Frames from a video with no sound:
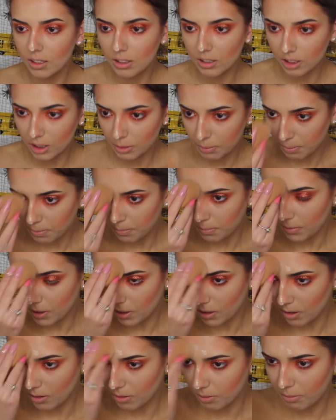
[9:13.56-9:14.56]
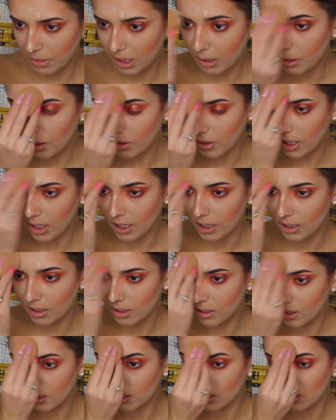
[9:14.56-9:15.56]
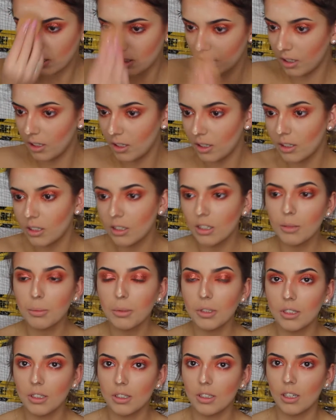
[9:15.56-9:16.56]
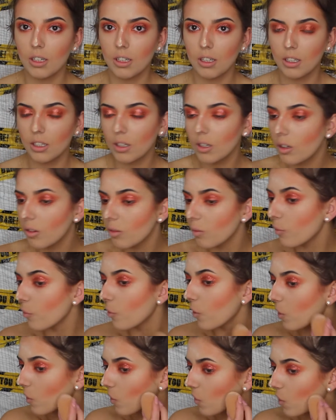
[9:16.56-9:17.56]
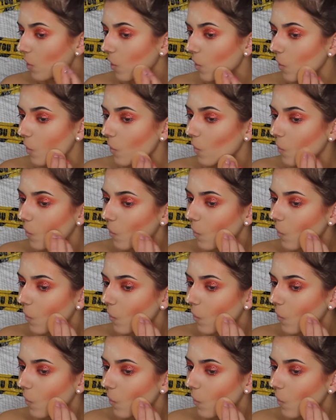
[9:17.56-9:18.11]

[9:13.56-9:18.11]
Just, maybe on there, just because I can't see it.